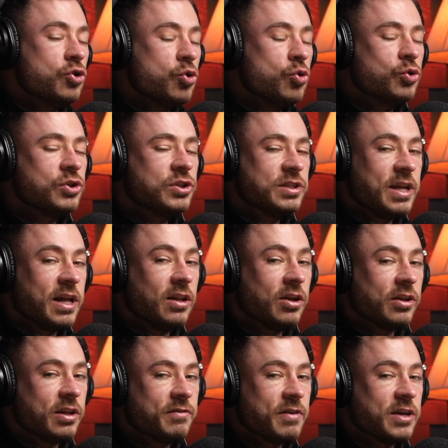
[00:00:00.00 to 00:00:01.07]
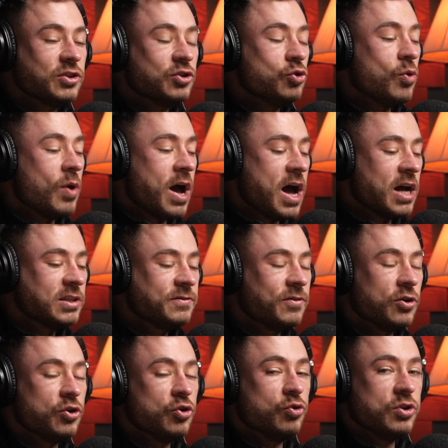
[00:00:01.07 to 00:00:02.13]
You still got the advice. You asked
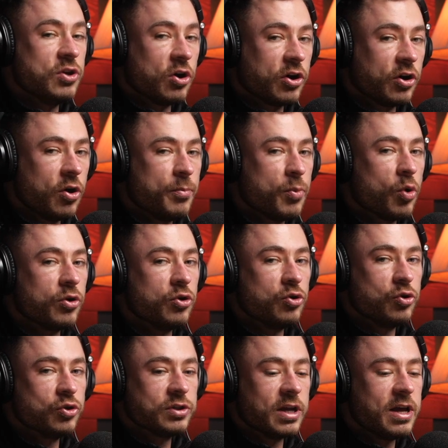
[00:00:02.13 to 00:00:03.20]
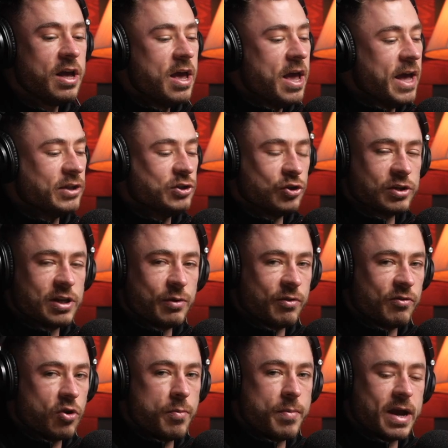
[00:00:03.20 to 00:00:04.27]
for it, you took it on board and you used it. It's just like
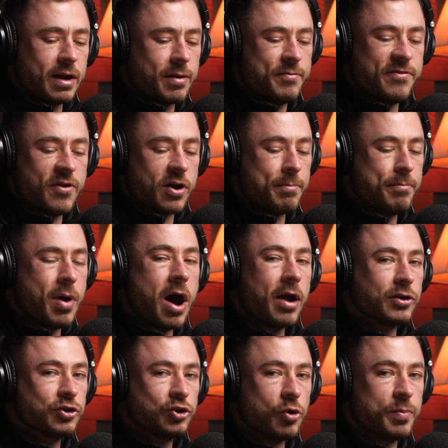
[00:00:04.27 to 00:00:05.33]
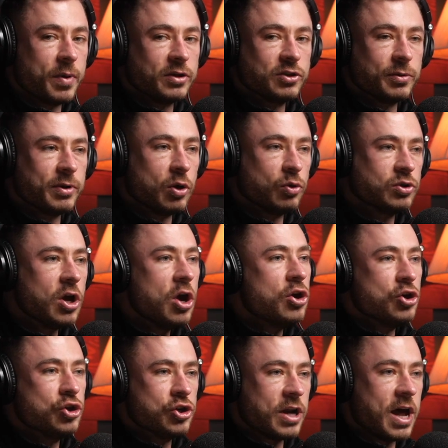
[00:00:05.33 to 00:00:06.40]
whenever you're making a fucking pot of soup and somebody goes,
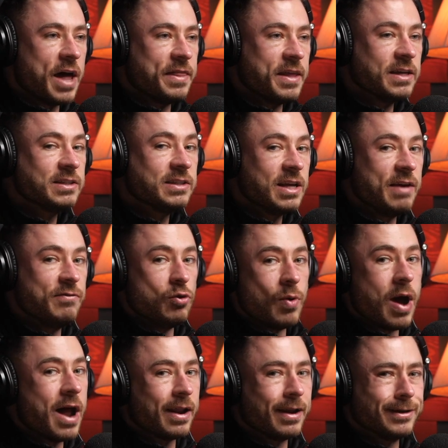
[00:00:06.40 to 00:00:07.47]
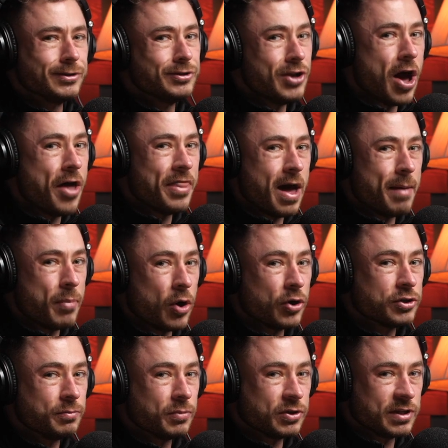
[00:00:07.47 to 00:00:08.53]
you should add this. If you add it, it's not in that
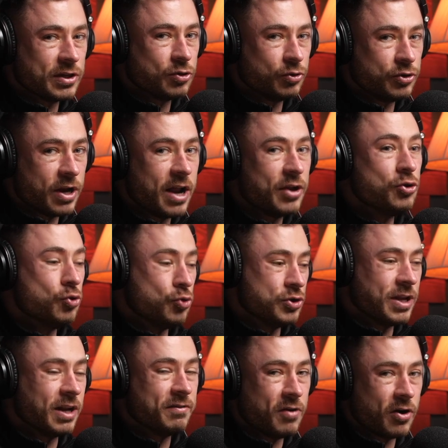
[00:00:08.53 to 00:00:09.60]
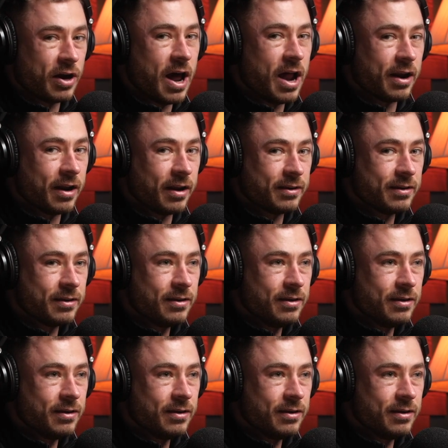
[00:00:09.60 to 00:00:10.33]
person because they told you that. You still fucking added it.